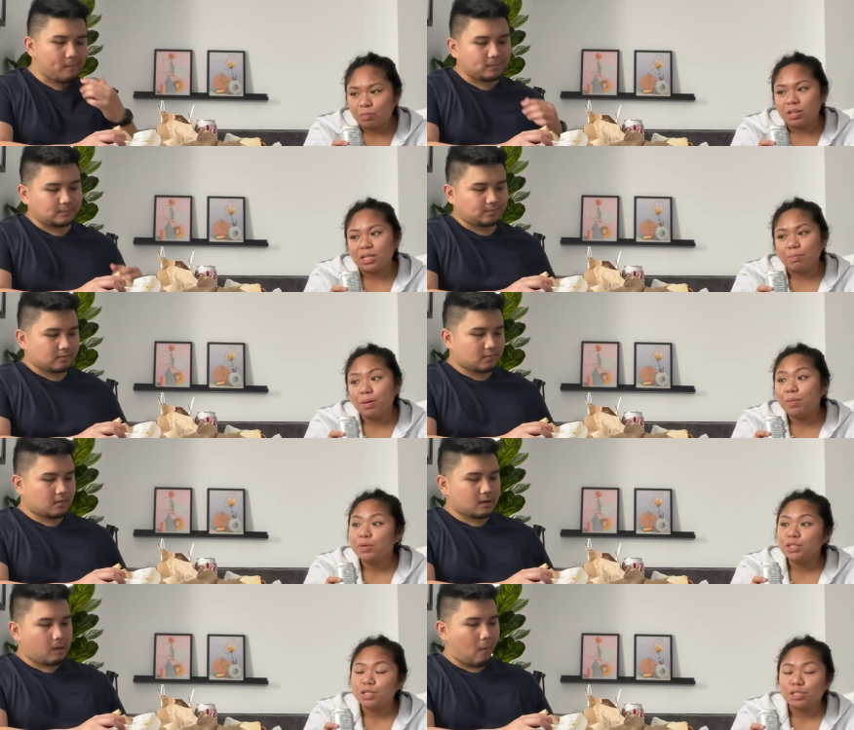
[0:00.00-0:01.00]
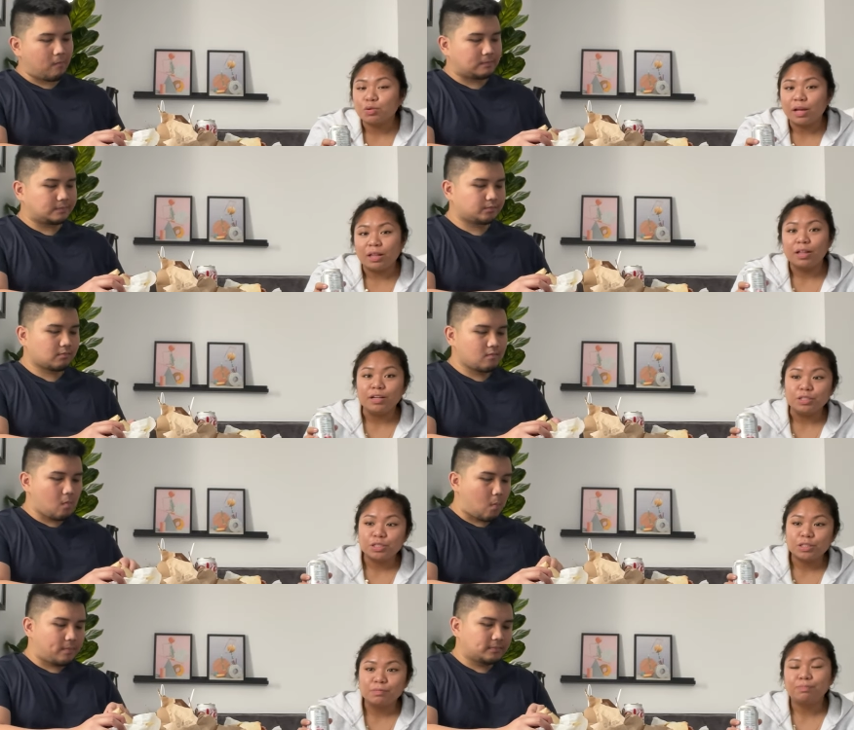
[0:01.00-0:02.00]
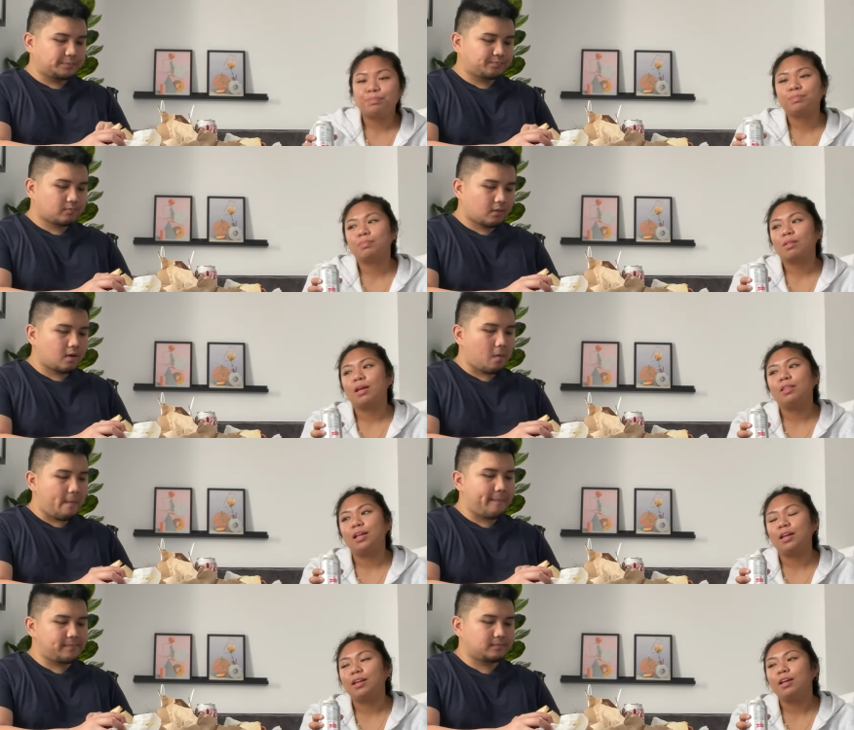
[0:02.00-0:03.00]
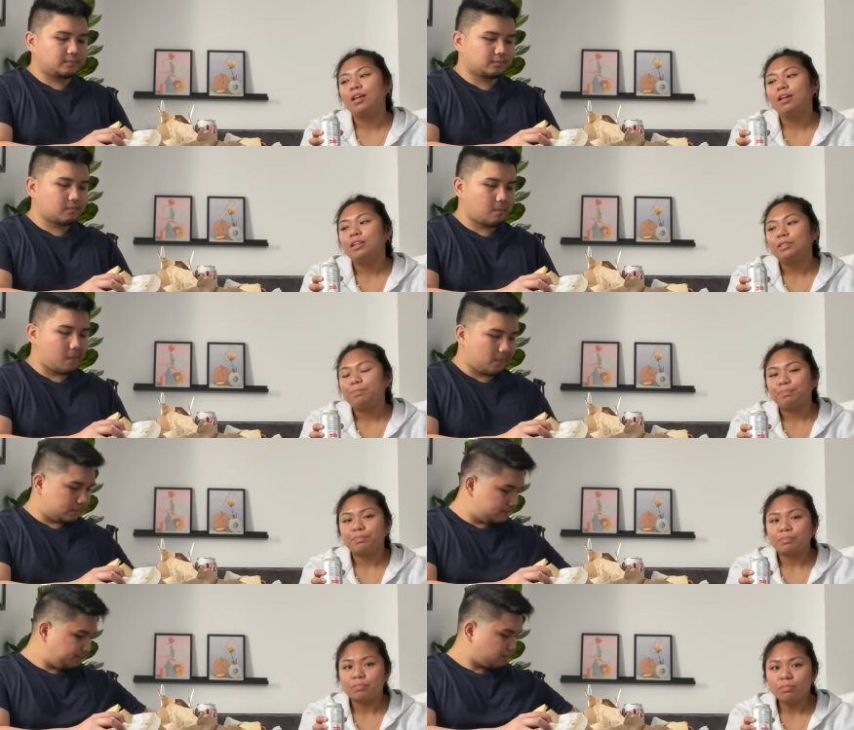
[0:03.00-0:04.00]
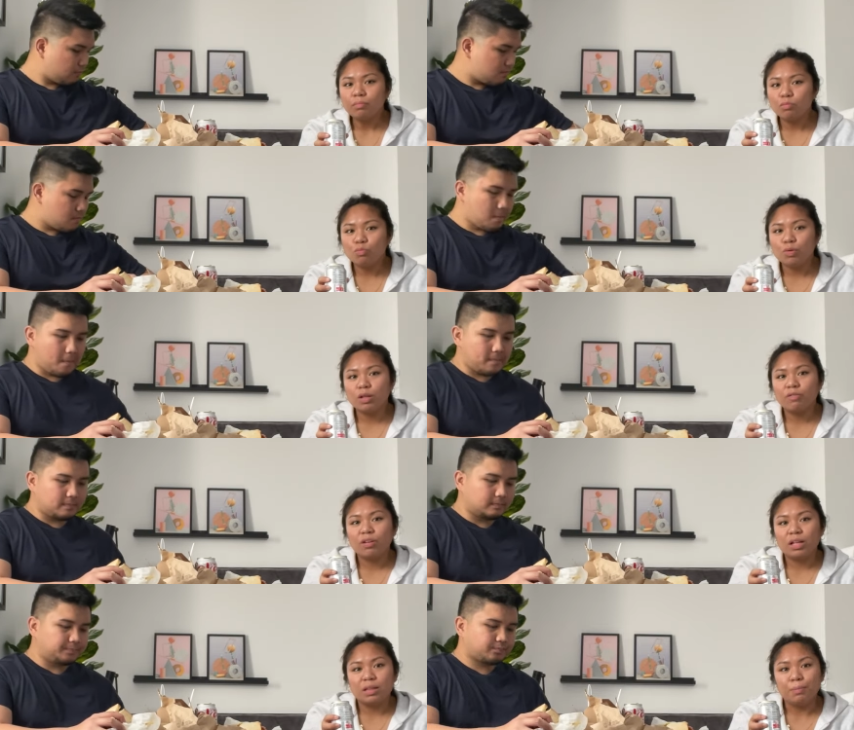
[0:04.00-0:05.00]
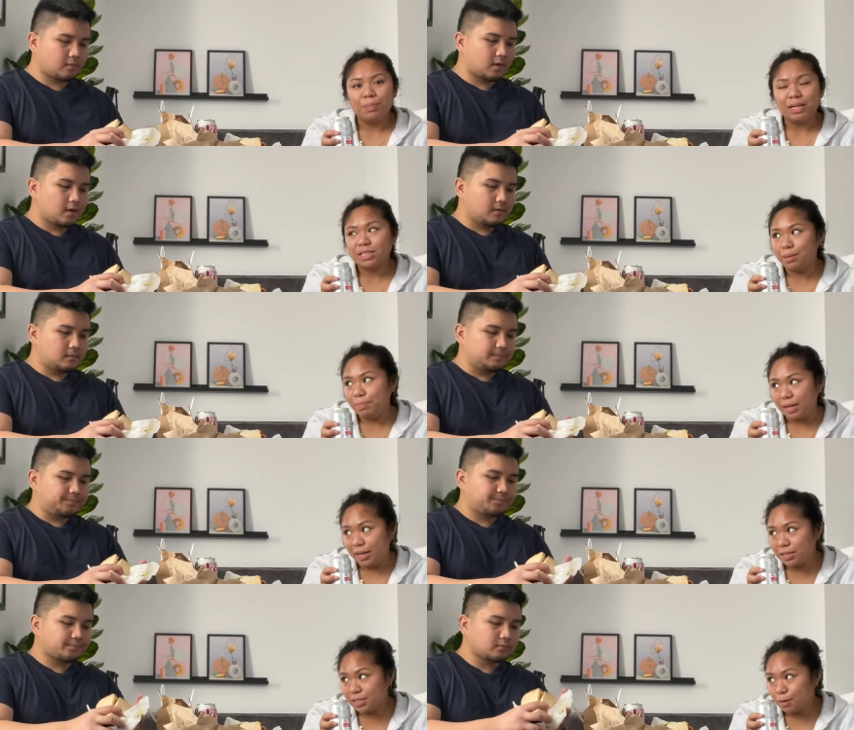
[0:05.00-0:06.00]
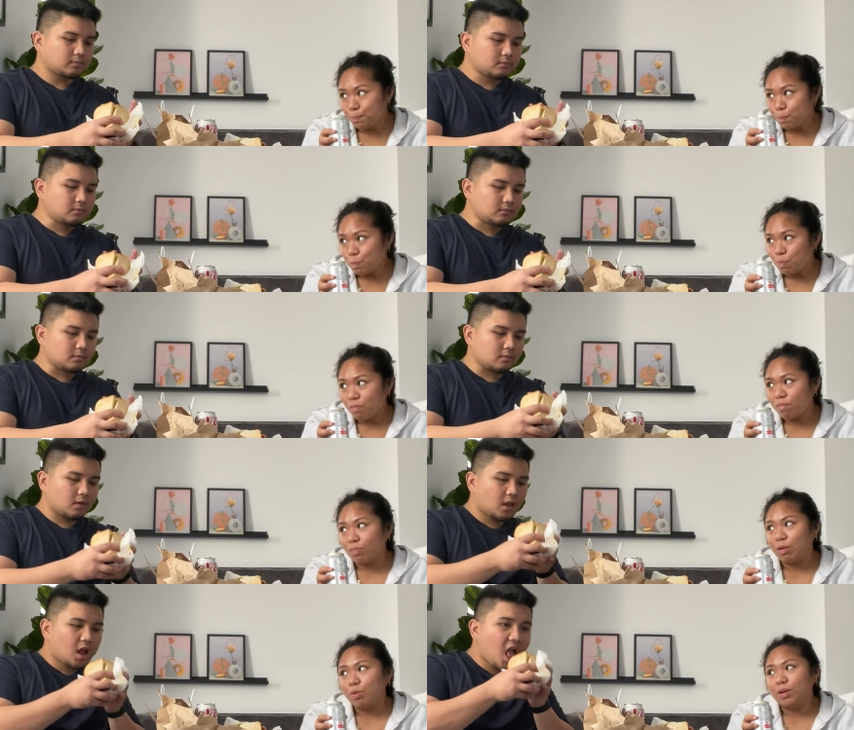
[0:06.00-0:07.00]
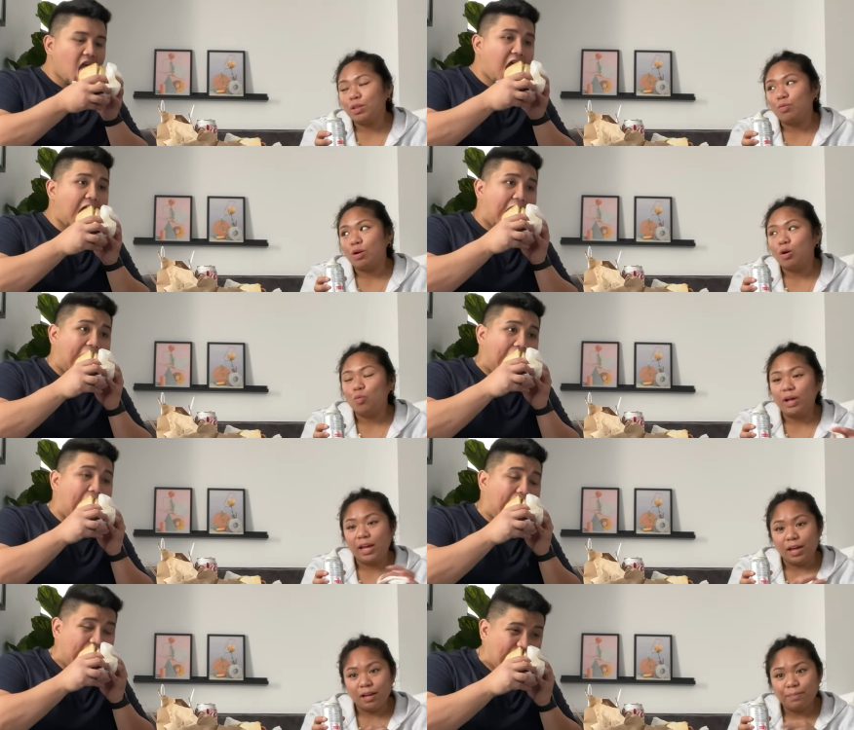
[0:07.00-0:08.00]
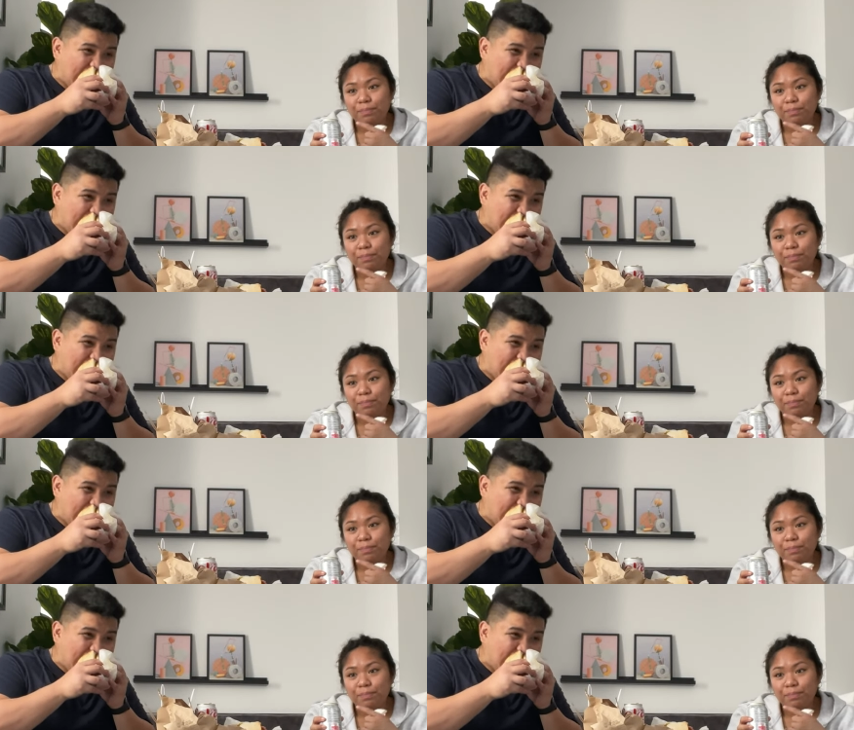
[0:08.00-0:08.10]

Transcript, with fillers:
Speaker 1: And they're like, maybe we should just go get lunch. And then we looked for like the BIXI bikes we went the wrong way